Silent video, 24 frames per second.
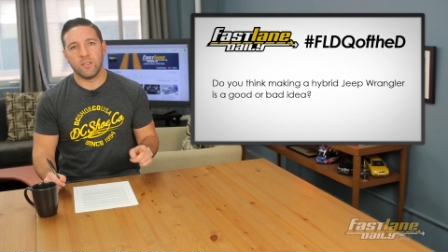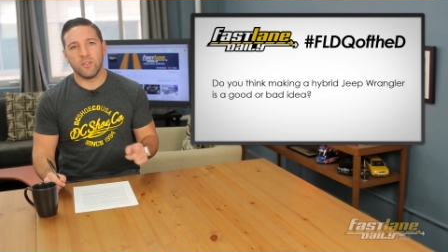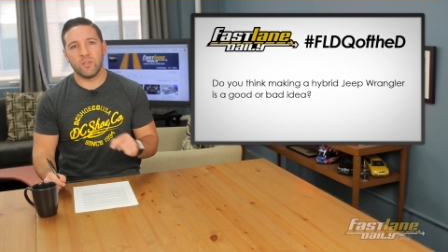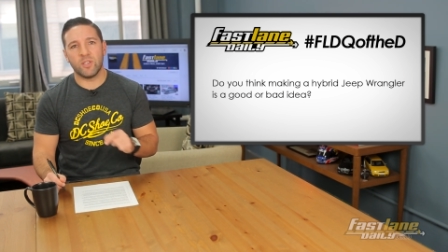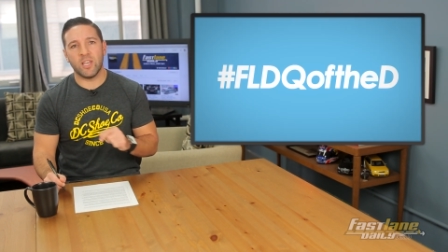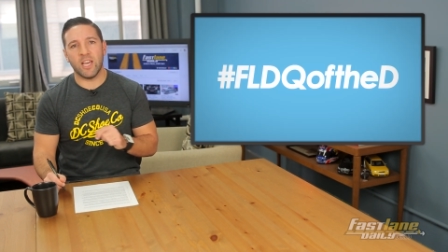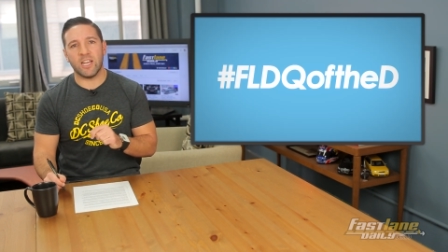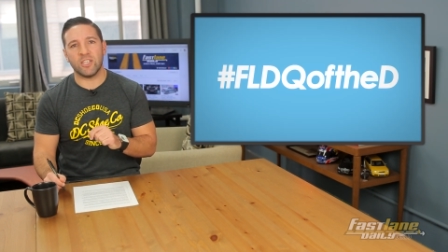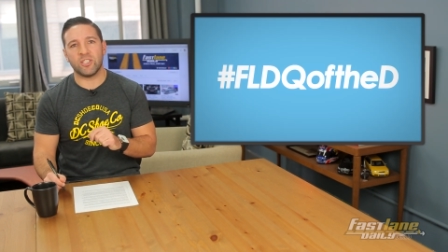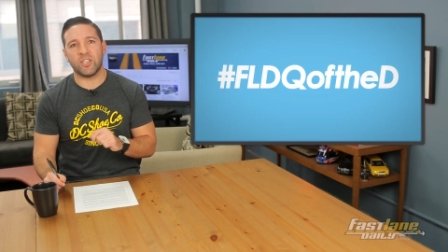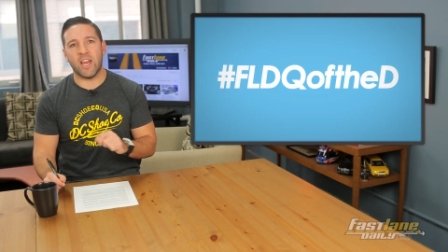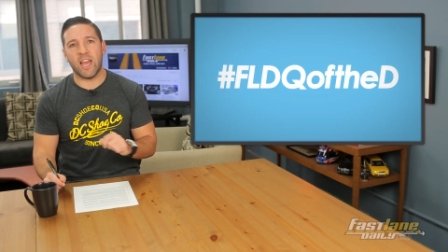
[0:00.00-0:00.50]

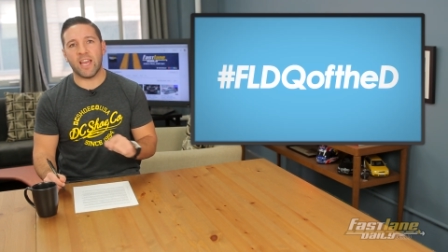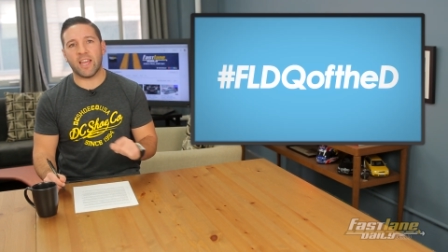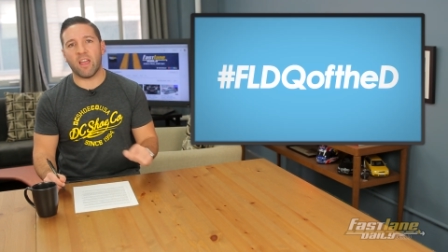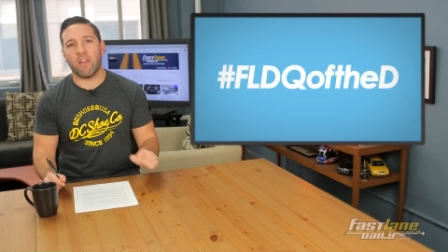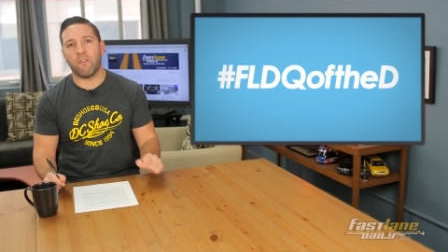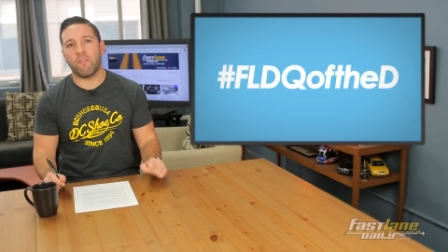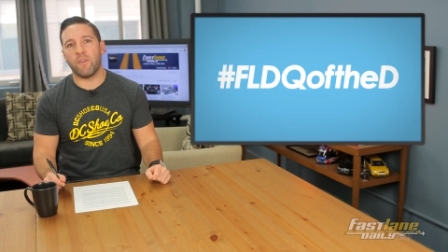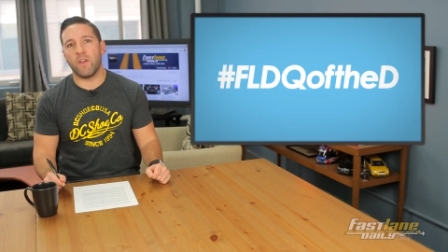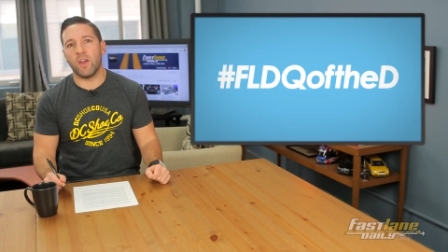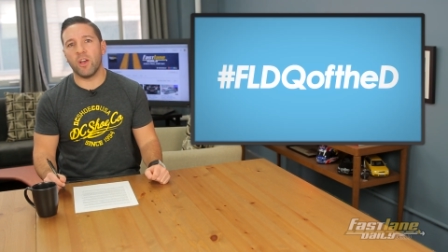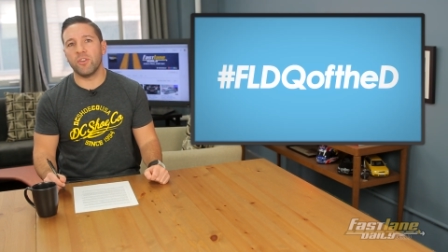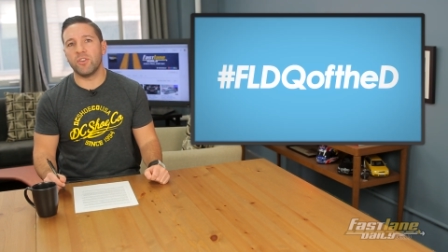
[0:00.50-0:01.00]
Use hashtag
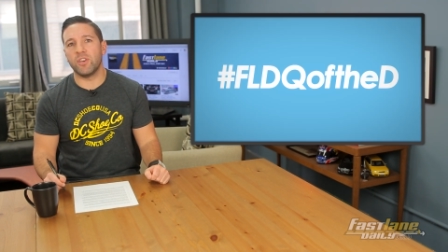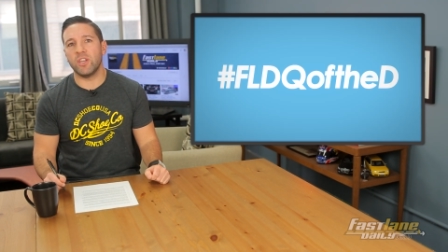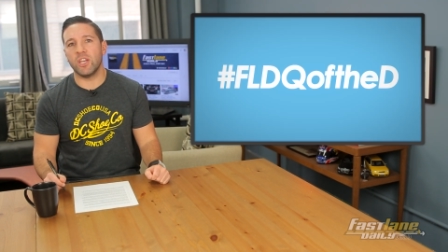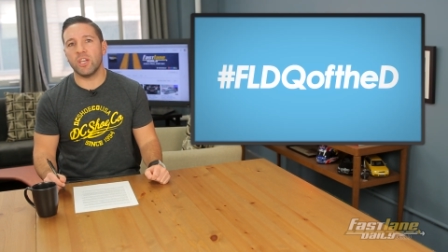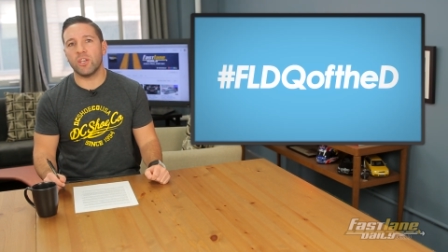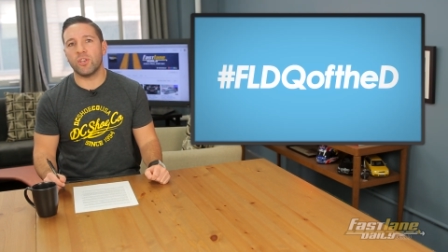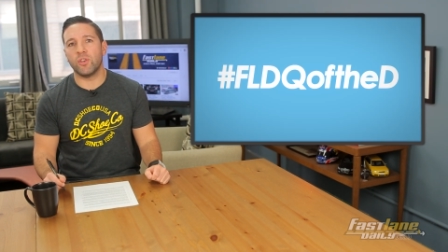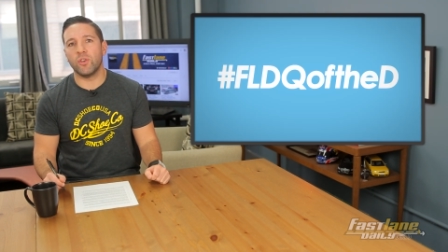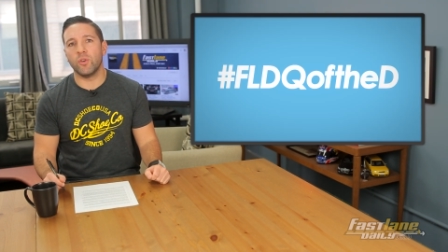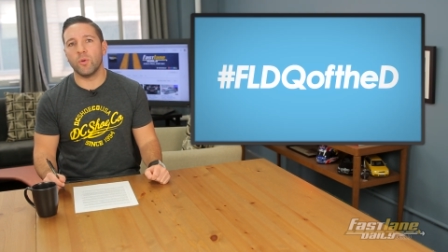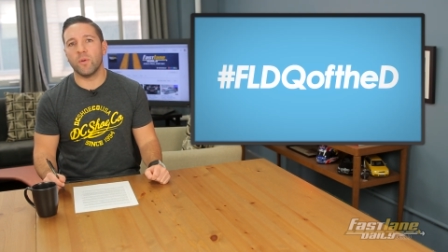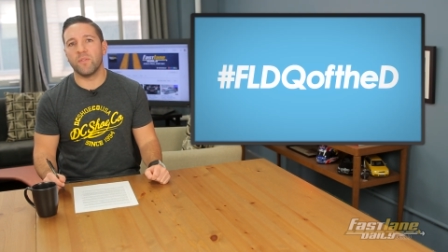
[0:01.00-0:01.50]

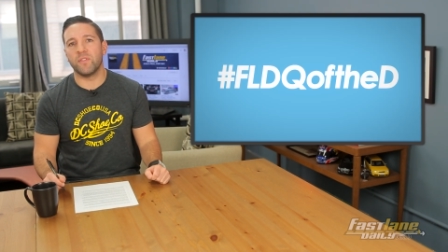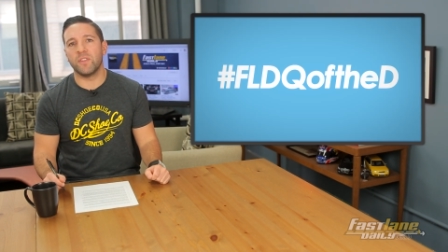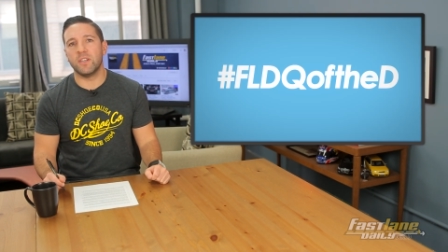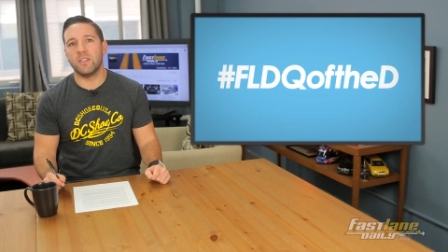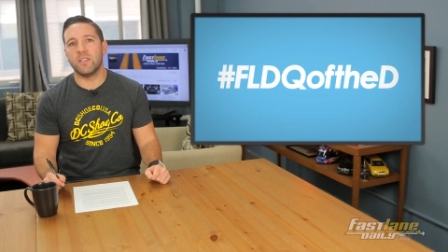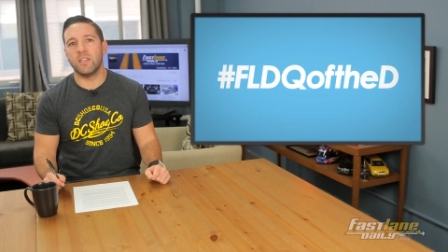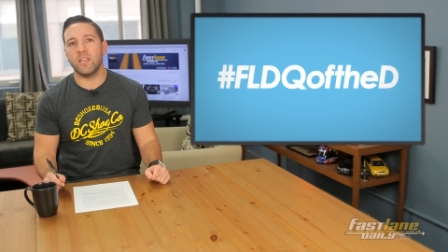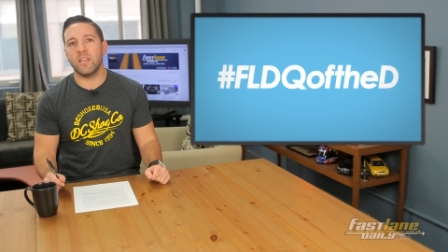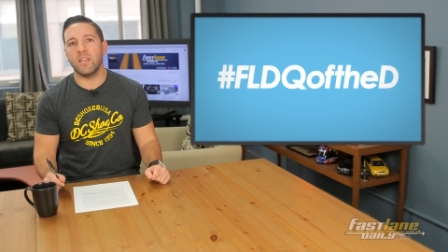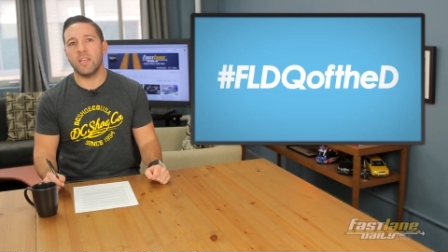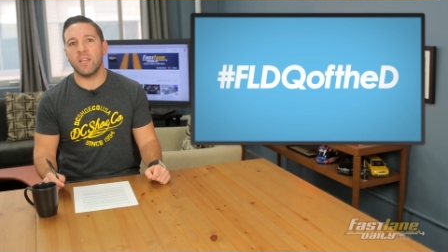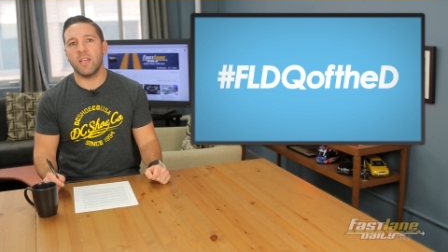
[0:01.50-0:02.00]
FLD, Q of the
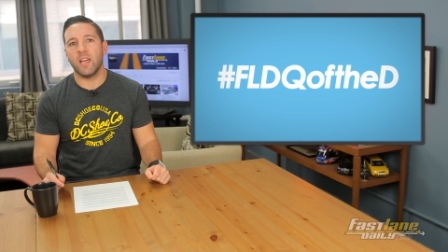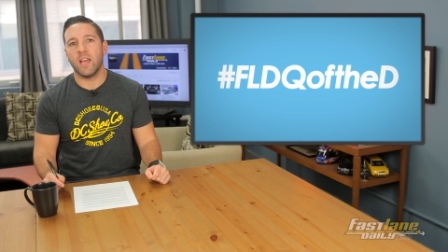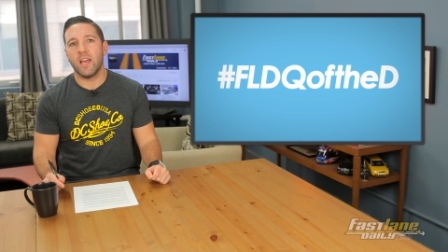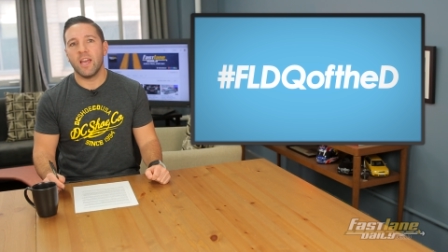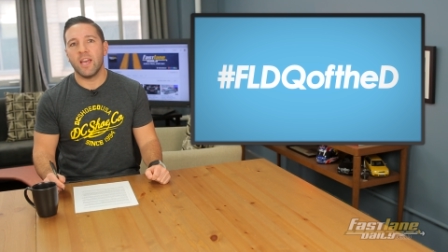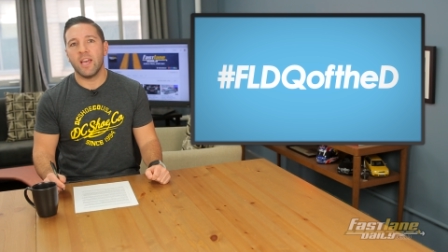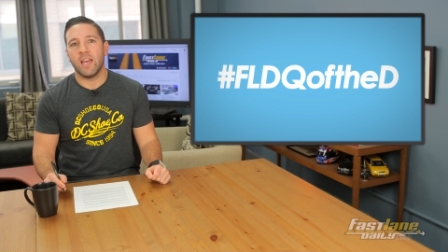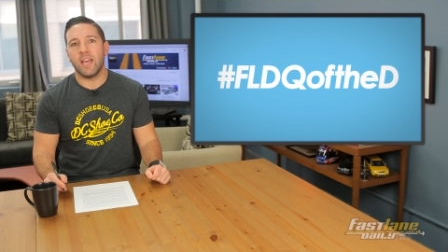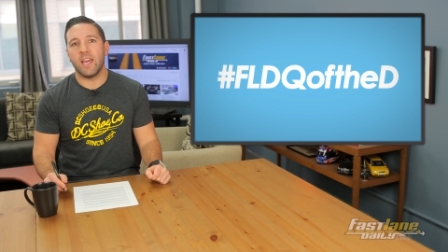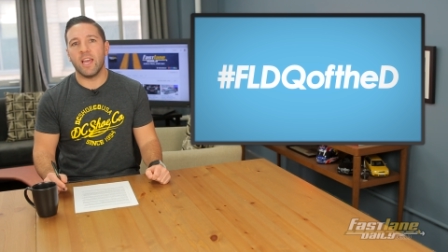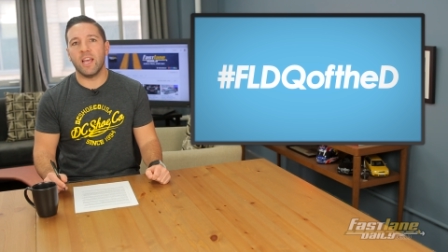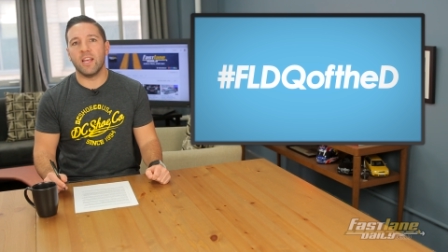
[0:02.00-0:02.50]
D,
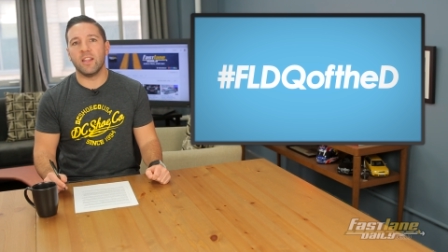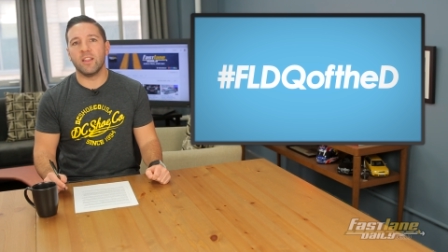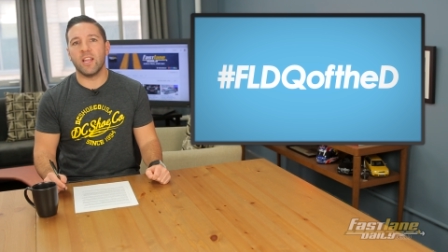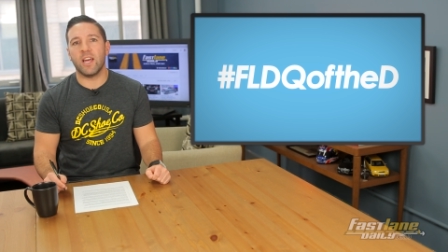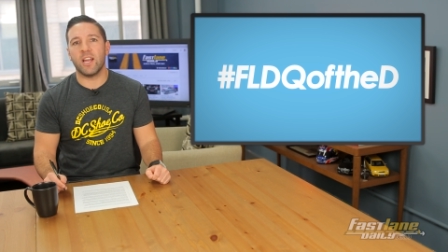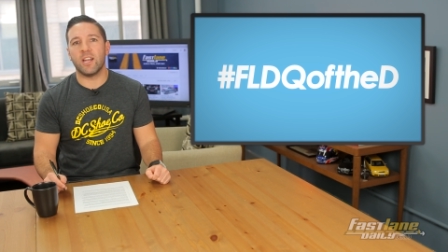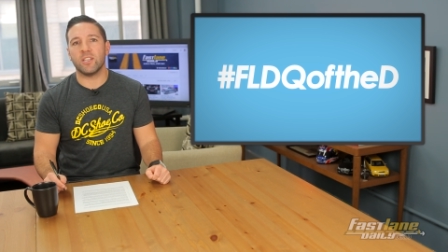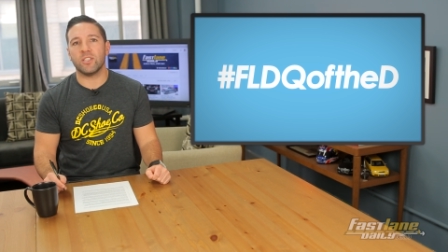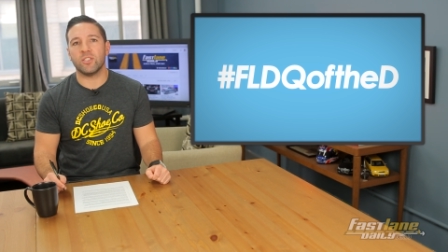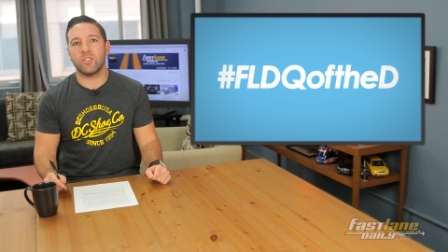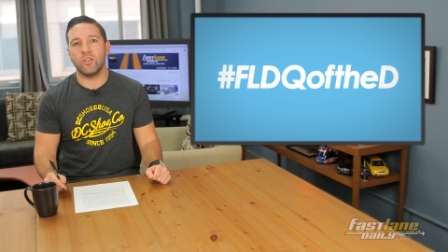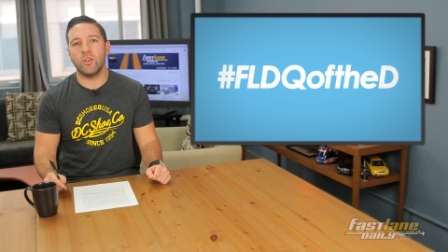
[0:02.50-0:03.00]
and
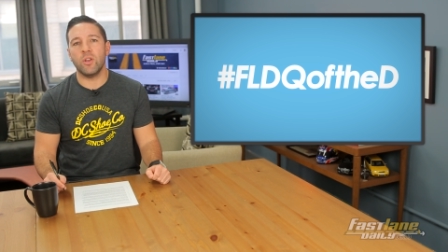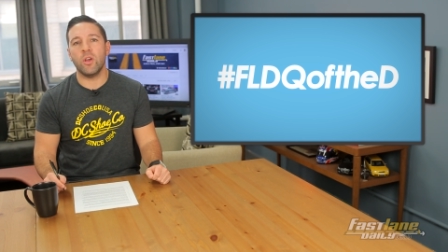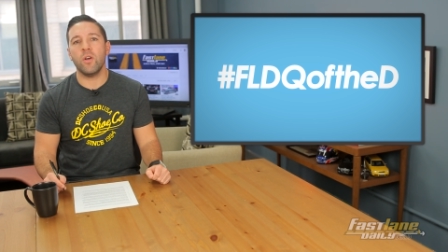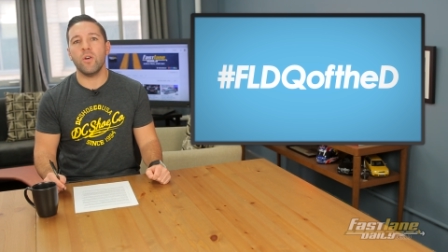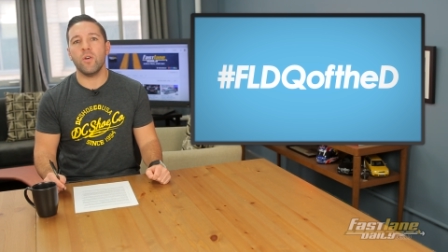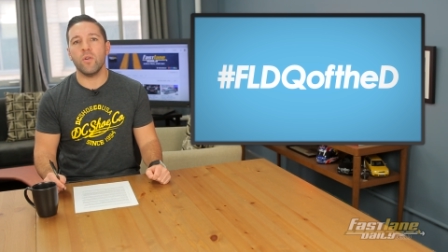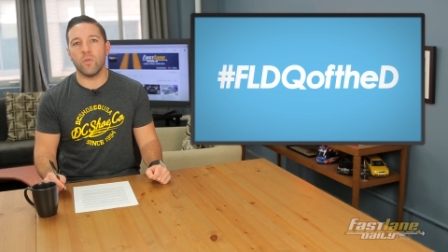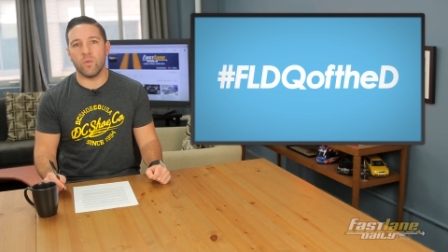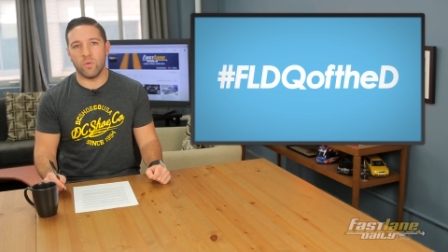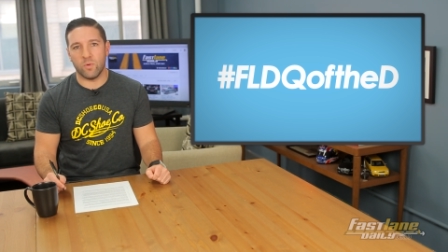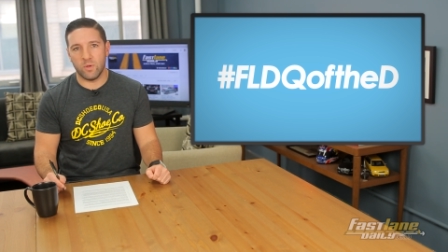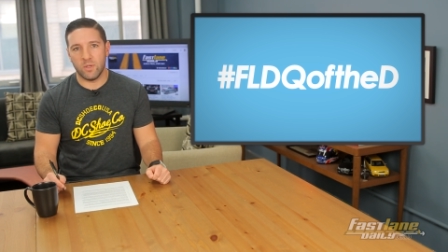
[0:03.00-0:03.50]
let us
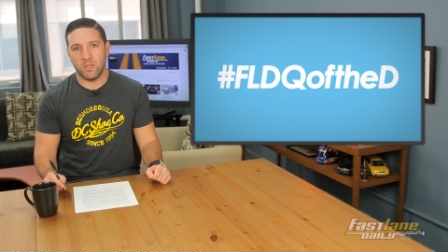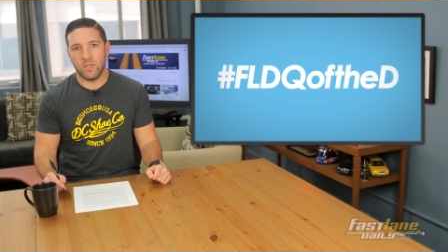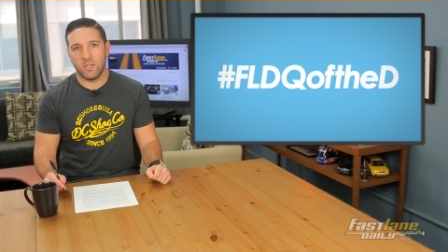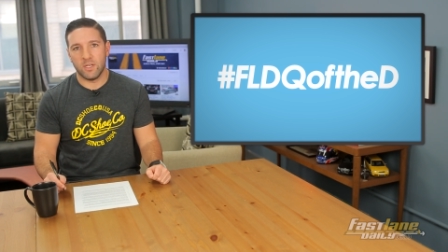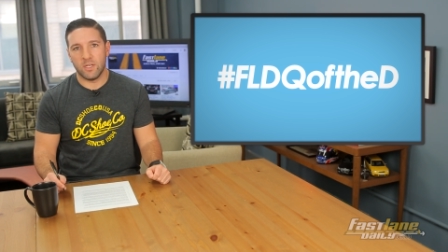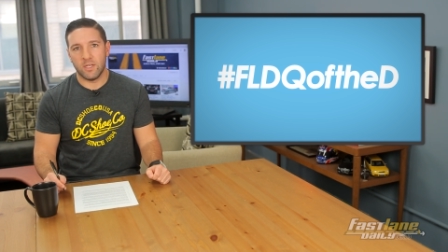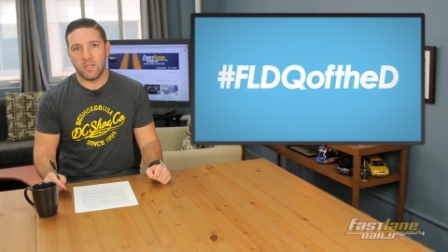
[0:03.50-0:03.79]
know.